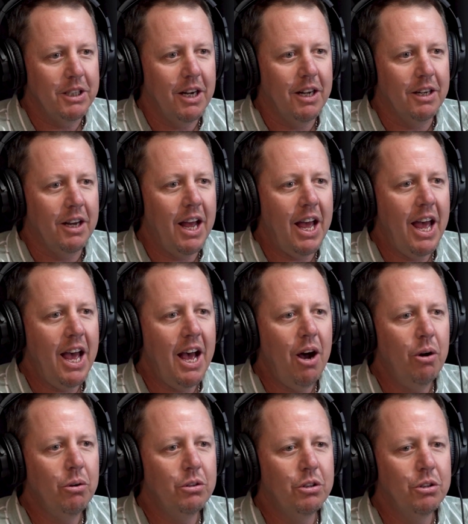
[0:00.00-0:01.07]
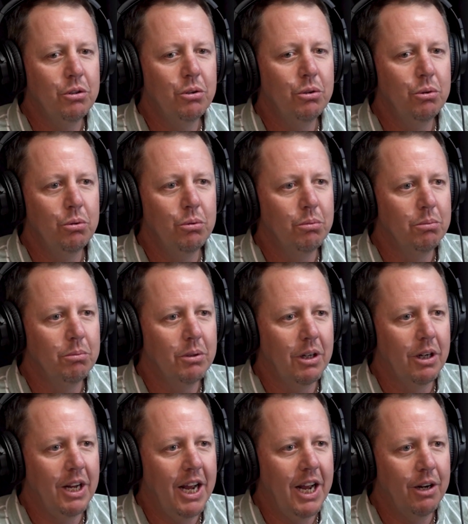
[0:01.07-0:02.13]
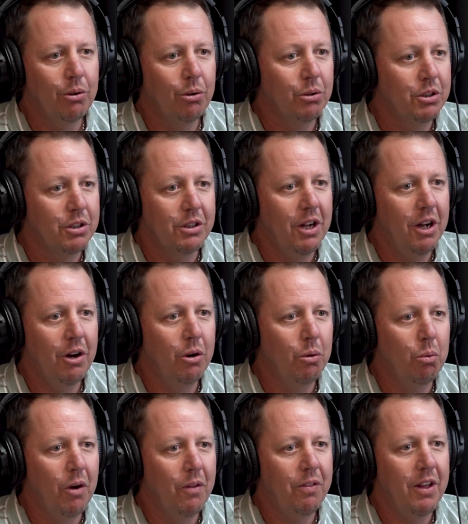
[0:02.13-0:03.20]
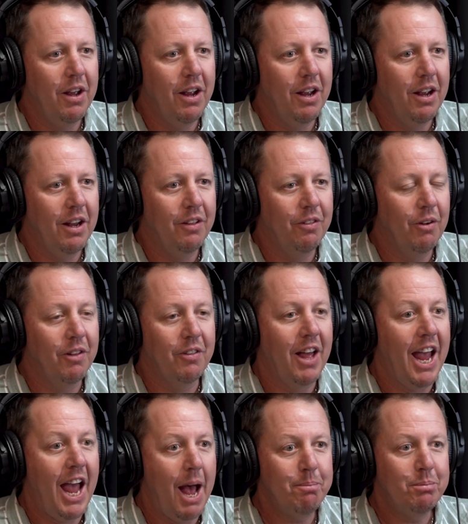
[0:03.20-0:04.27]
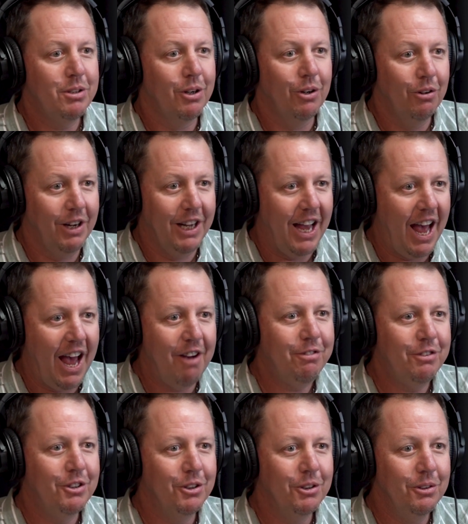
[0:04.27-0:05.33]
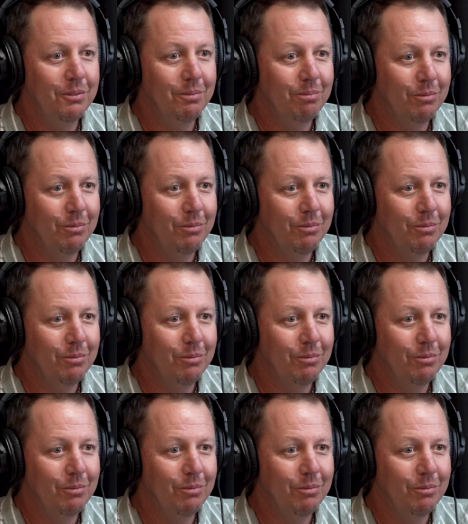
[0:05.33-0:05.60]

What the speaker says: done, how do landlords know that they absolutely have to